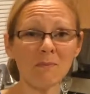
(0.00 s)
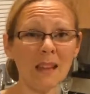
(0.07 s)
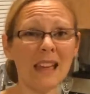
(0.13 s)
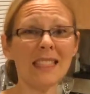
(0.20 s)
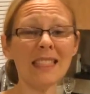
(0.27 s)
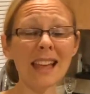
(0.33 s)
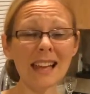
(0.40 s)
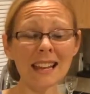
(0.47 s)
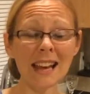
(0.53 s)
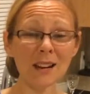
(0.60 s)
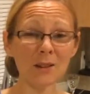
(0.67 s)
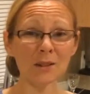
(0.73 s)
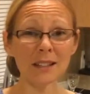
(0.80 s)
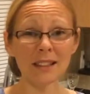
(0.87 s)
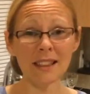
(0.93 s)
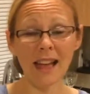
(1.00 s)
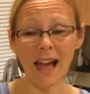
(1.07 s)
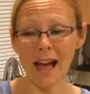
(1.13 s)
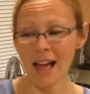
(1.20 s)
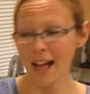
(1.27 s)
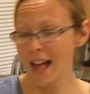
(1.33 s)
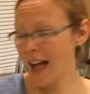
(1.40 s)
And then not only
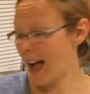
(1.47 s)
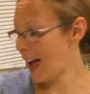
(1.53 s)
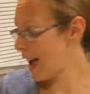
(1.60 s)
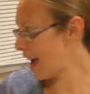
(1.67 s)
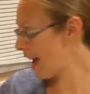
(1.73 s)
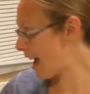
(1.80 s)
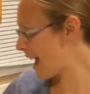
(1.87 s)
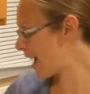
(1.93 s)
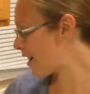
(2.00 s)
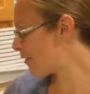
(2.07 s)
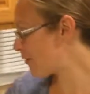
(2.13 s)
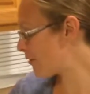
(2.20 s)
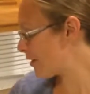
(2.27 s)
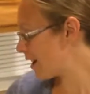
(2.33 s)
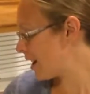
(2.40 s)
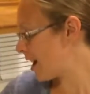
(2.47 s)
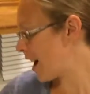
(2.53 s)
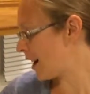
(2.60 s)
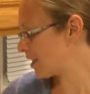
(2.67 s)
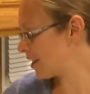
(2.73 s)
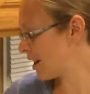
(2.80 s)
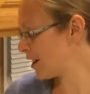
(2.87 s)
that, I have
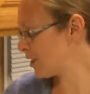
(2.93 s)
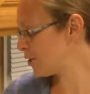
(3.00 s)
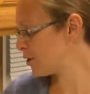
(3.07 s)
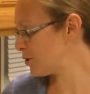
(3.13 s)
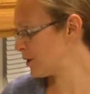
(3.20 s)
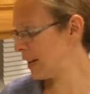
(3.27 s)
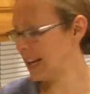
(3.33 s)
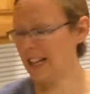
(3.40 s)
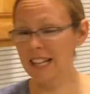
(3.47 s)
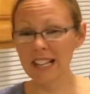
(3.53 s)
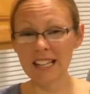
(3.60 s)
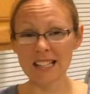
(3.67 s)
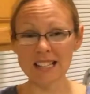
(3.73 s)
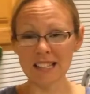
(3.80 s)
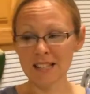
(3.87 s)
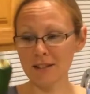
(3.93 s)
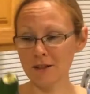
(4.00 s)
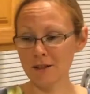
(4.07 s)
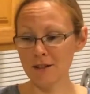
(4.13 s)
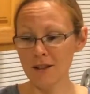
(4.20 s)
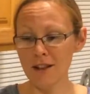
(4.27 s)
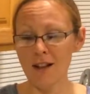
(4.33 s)
a ton of zucchini
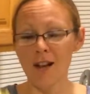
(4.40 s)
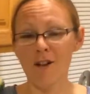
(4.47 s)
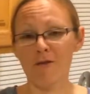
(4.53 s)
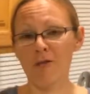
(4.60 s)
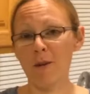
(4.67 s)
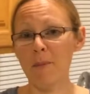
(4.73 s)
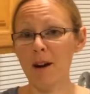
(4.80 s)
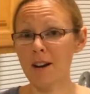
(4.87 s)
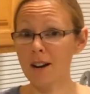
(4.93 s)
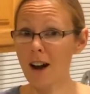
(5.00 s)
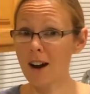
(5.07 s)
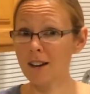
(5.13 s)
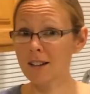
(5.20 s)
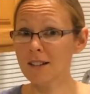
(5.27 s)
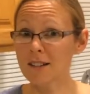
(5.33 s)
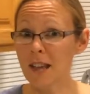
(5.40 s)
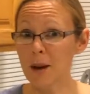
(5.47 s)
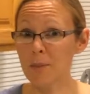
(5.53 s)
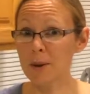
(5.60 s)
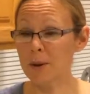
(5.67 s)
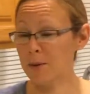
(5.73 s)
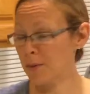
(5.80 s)
still from our garden
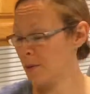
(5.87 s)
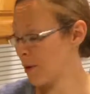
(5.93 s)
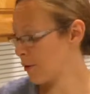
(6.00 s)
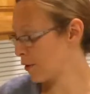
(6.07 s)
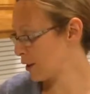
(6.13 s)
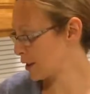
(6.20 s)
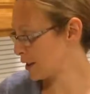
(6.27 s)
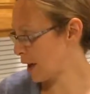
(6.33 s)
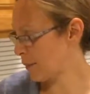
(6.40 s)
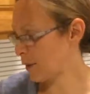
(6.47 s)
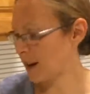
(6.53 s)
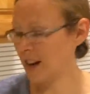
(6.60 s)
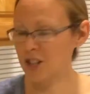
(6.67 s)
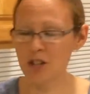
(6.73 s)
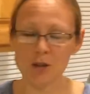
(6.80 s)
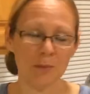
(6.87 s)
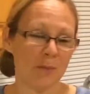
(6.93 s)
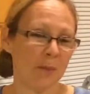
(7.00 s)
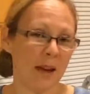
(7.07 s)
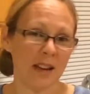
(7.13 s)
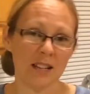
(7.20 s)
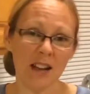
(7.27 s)
that we grew over the summer. I just
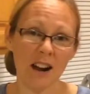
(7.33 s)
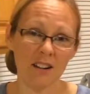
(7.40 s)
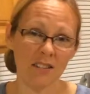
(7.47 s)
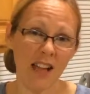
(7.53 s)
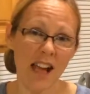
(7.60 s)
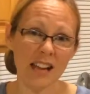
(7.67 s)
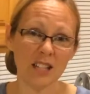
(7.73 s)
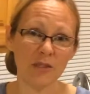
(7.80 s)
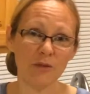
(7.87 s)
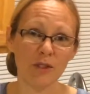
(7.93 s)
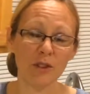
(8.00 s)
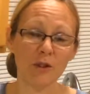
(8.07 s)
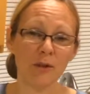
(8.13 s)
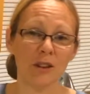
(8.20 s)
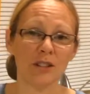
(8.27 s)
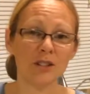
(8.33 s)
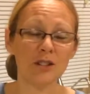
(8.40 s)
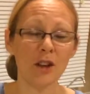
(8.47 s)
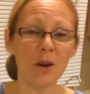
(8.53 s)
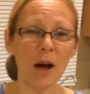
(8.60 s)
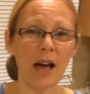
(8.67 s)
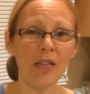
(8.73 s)
picked our last few, and
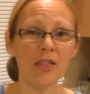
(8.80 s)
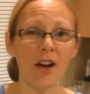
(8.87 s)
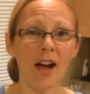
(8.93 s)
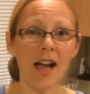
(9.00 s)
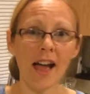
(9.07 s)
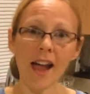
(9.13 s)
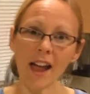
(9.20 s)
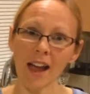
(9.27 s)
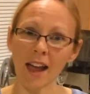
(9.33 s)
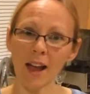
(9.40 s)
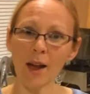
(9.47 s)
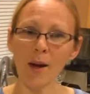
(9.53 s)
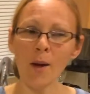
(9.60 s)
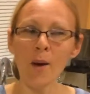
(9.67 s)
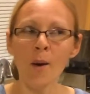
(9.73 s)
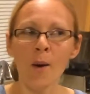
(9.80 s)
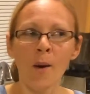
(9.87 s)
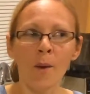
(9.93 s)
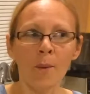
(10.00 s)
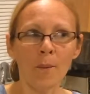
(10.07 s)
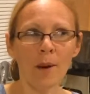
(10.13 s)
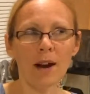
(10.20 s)
so I thought, hey,
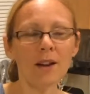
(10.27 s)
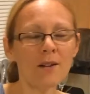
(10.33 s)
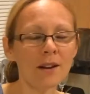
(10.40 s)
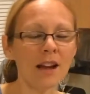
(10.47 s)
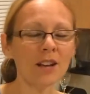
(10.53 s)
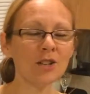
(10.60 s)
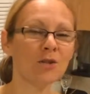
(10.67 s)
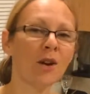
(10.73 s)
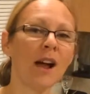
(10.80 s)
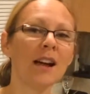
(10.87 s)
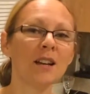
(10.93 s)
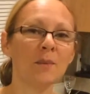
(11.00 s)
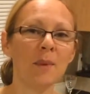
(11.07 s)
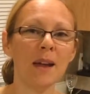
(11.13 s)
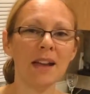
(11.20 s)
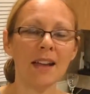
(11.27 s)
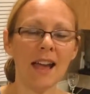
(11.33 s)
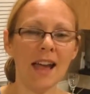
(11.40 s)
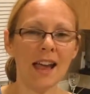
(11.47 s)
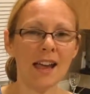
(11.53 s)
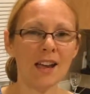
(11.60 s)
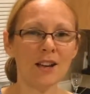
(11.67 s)
why don't I try to make
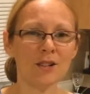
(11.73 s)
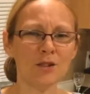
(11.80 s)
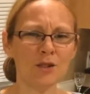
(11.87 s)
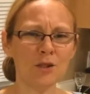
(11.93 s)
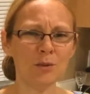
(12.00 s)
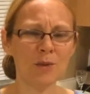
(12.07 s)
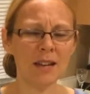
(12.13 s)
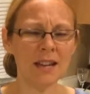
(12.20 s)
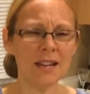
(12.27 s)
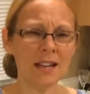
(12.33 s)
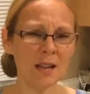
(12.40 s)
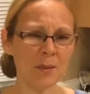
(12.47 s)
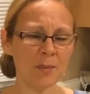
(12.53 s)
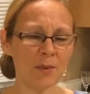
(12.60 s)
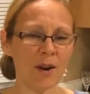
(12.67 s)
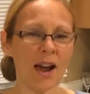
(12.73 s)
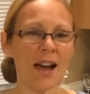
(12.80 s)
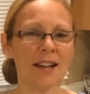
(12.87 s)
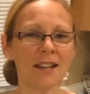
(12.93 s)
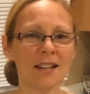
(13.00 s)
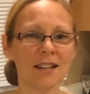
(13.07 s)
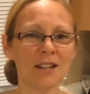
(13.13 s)
a zucchini
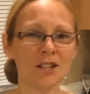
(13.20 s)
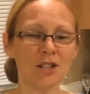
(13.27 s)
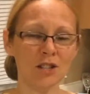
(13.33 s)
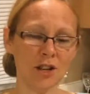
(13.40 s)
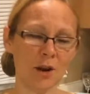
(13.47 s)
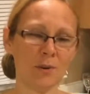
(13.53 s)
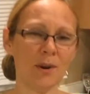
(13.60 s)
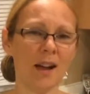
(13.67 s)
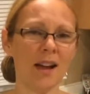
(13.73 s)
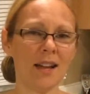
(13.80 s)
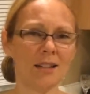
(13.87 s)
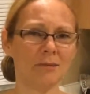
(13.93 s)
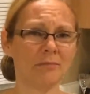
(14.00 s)
bread donut?